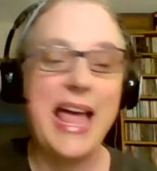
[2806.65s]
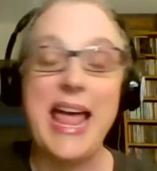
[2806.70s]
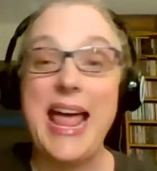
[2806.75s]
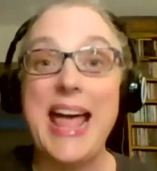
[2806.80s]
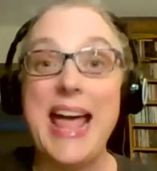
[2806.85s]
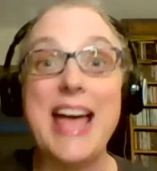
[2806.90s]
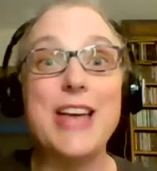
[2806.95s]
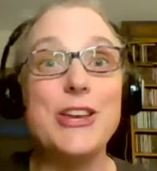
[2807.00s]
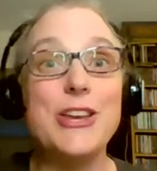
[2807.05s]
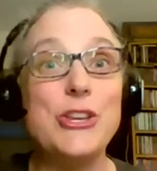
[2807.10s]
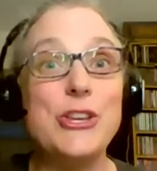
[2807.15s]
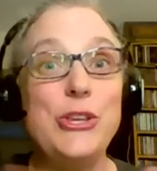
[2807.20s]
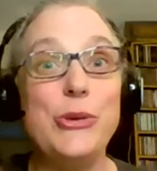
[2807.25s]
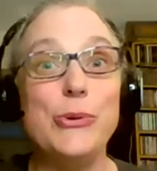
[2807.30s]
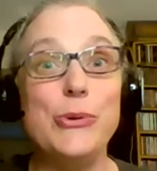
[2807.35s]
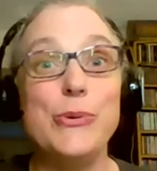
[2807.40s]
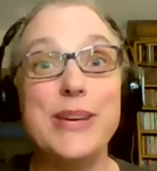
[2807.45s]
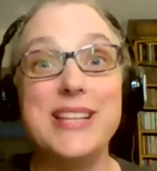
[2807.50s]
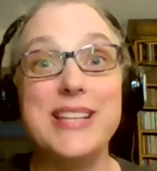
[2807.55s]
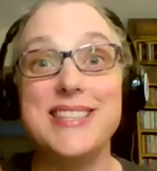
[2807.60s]
And
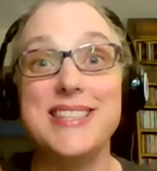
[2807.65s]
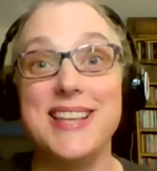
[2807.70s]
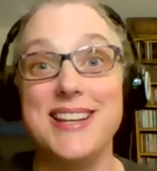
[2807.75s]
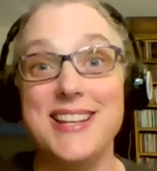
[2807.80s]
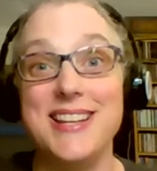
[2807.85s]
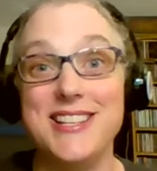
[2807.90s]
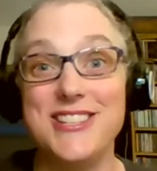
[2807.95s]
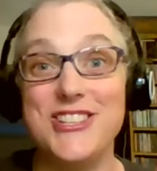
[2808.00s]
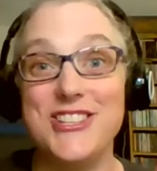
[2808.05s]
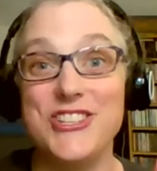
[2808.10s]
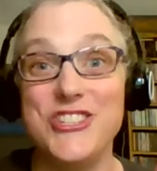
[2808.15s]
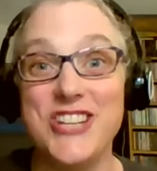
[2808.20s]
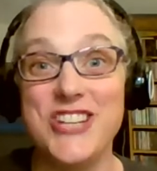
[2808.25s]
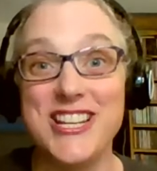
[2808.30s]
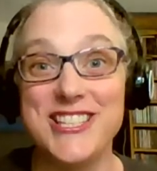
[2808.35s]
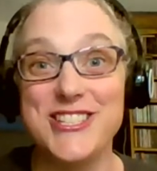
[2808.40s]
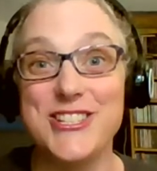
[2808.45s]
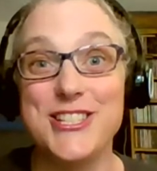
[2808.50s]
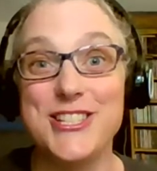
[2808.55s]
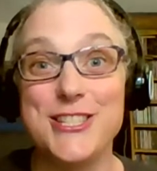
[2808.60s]
you can send us
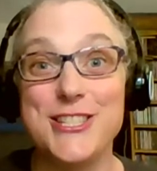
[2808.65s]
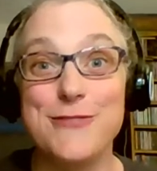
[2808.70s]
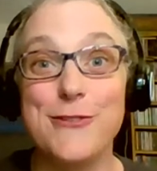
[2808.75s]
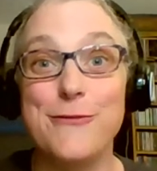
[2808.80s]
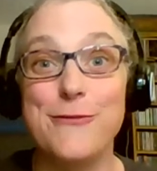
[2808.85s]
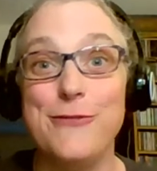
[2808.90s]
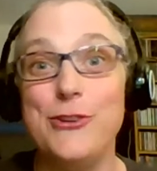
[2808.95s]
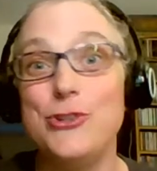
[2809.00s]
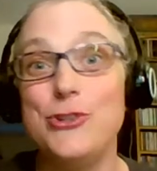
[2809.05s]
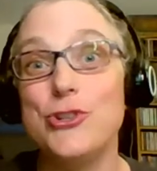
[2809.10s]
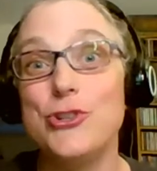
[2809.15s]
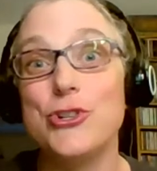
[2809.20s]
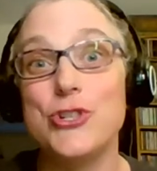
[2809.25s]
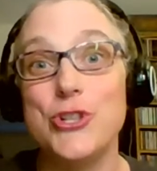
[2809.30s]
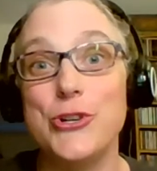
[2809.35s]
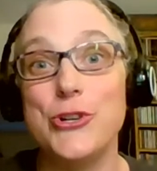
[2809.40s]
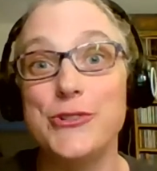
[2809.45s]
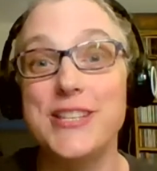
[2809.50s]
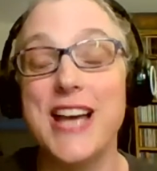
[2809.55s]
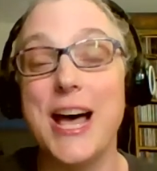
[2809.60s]
suggestions for future
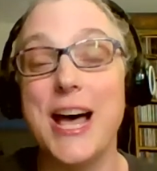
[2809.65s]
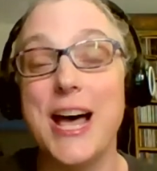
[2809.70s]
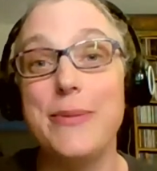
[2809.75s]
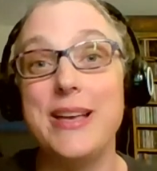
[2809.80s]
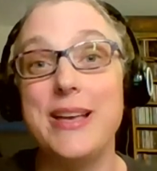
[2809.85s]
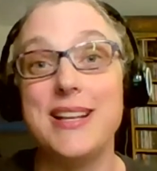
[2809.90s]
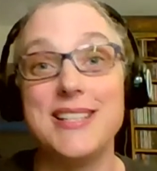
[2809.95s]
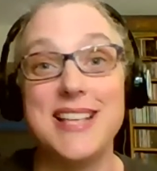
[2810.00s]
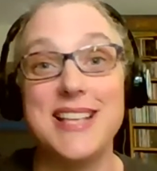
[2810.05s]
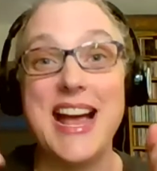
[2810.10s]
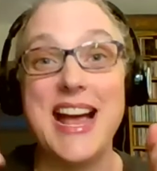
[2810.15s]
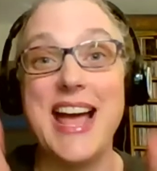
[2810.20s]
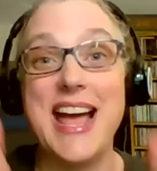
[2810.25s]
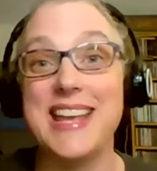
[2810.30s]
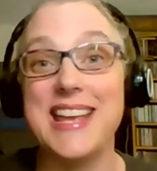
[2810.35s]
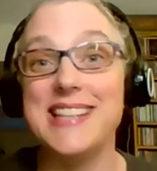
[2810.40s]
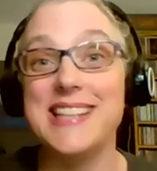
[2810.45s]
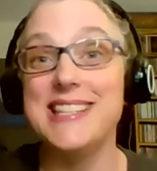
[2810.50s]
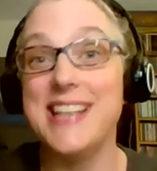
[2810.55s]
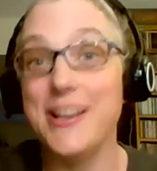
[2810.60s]
show topics. And
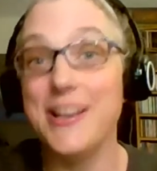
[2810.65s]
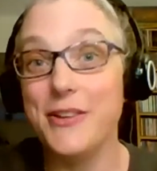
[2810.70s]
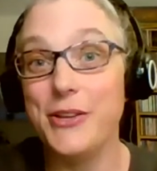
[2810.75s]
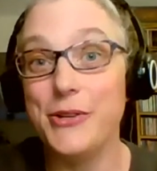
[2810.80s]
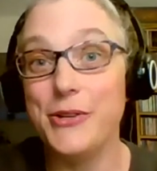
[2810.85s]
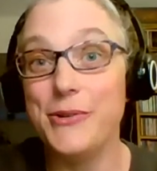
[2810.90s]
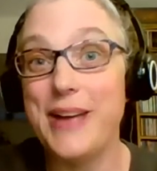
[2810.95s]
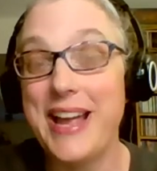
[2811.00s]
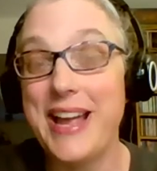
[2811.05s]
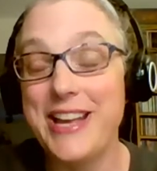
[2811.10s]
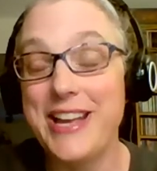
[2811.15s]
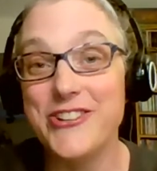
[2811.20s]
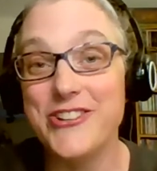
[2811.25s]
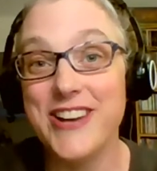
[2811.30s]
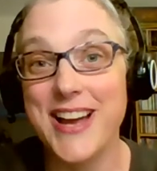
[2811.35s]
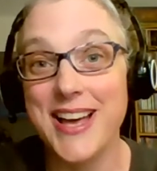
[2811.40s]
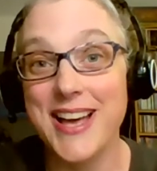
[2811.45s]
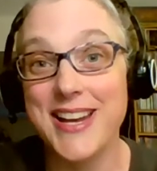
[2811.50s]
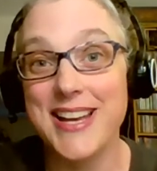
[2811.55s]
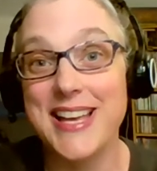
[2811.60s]
I can tell you,
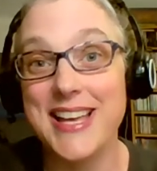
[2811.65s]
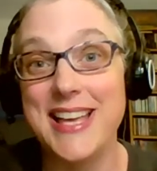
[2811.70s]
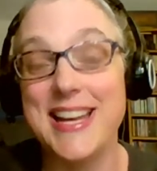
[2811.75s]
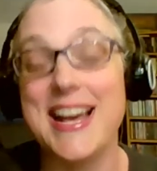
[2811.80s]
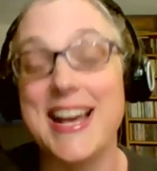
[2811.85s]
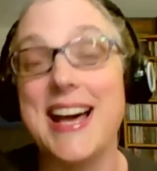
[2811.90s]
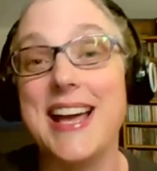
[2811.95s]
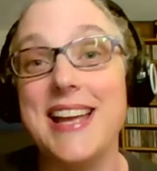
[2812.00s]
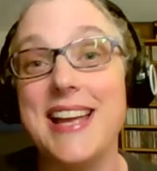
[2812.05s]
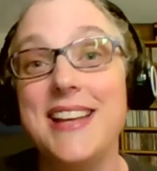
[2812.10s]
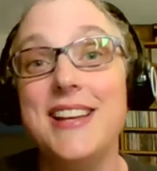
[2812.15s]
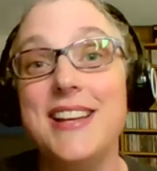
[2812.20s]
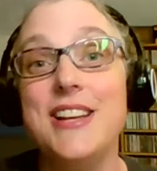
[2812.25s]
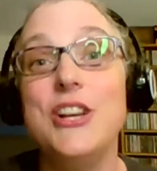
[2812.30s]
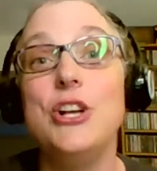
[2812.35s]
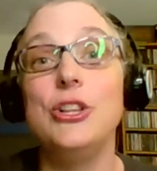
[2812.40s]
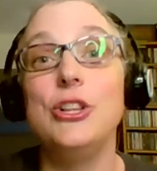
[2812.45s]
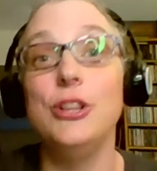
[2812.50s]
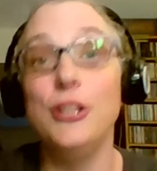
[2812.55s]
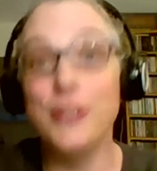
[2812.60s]
Adriana and I
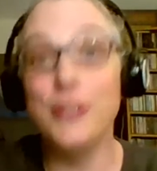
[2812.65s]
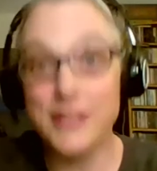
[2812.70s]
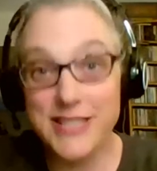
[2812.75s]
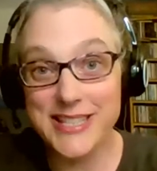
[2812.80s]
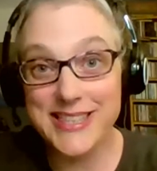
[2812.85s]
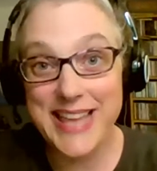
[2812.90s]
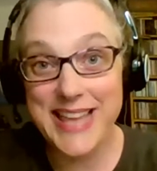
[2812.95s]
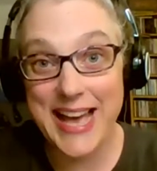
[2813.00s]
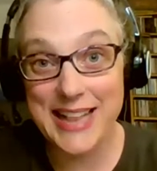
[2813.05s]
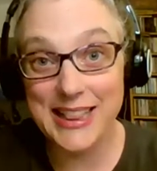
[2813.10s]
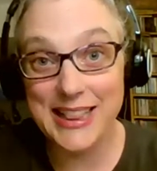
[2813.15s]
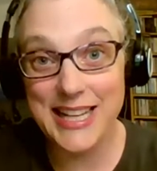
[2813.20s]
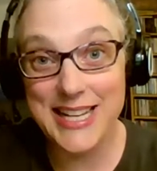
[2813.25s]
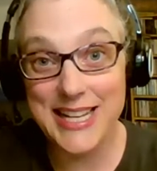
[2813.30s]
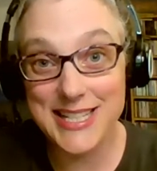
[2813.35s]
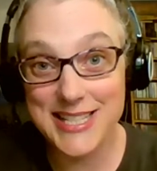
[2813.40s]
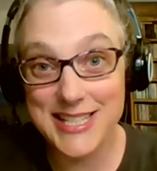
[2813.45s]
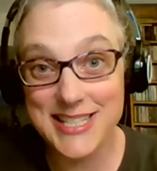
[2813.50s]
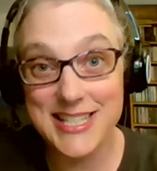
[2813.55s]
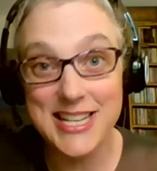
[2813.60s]
looked at that
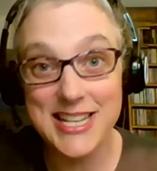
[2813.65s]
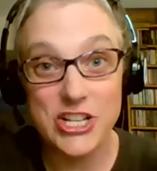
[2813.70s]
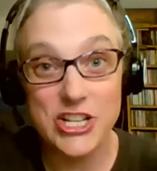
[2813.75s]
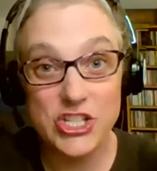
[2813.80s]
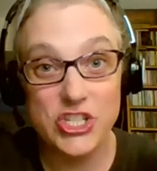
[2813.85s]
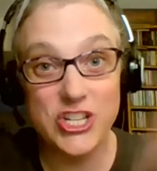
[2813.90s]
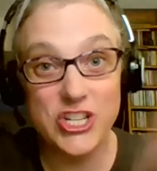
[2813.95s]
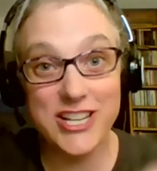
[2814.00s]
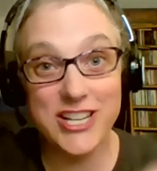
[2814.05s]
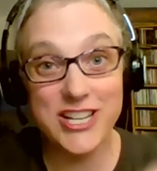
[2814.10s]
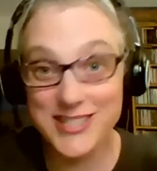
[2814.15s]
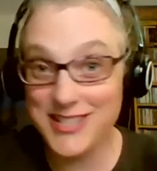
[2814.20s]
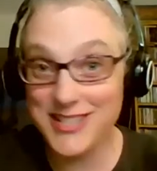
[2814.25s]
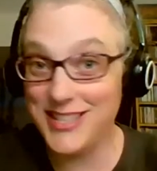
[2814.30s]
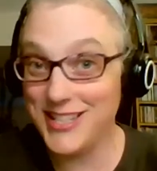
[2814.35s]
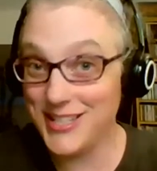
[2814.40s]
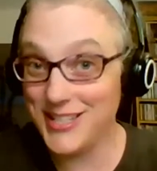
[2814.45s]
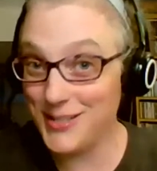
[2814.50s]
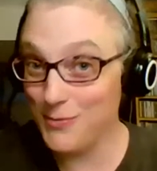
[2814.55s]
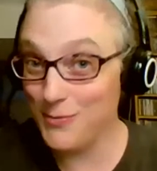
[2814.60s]
list
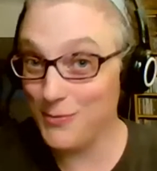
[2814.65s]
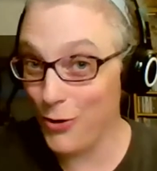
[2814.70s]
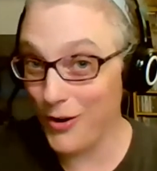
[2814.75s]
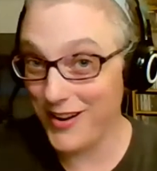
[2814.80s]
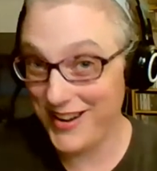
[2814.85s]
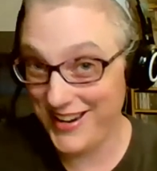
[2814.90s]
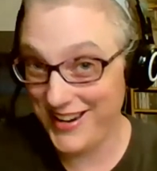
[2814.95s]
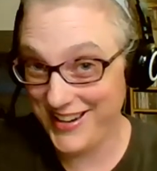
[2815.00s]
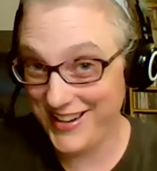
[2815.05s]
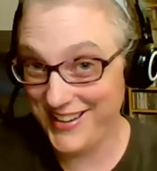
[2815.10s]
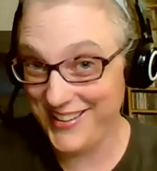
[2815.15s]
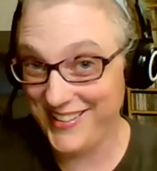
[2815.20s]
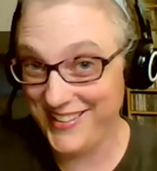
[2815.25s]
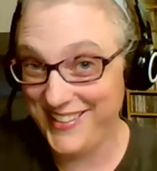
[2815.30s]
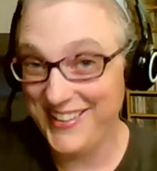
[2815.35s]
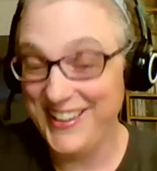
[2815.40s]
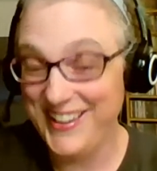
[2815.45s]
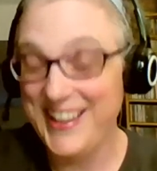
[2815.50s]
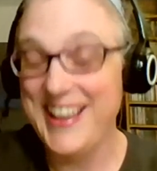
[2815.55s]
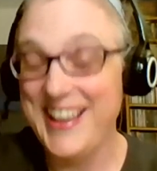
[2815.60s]
just this morning,